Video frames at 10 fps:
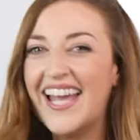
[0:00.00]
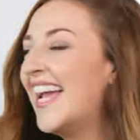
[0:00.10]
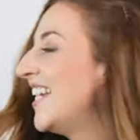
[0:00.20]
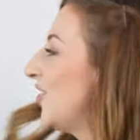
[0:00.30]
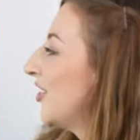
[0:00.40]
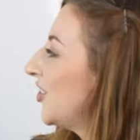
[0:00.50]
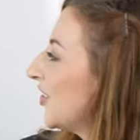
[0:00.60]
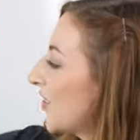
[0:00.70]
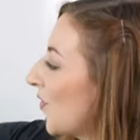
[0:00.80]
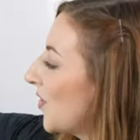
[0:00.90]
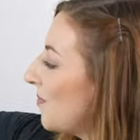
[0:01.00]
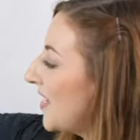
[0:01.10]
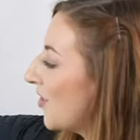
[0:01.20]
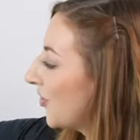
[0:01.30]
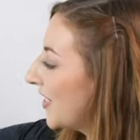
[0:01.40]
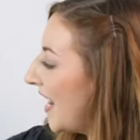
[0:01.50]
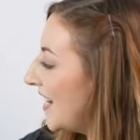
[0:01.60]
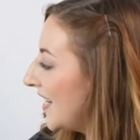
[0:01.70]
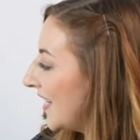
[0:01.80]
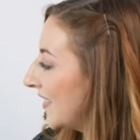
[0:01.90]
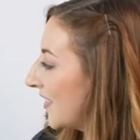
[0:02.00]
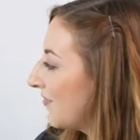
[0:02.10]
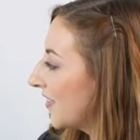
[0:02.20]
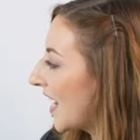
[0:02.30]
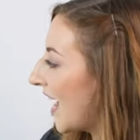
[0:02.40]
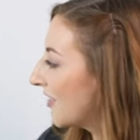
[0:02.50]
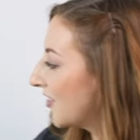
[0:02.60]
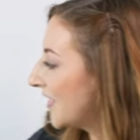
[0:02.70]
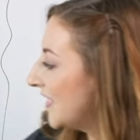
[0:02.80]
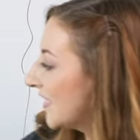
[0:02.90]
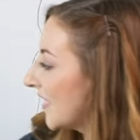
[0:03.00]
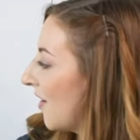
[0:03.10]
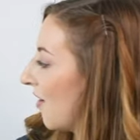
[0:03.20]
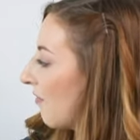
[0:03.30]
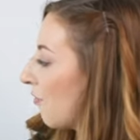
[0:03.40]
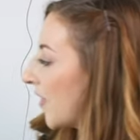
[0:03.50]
You're just going to be creating different categories for the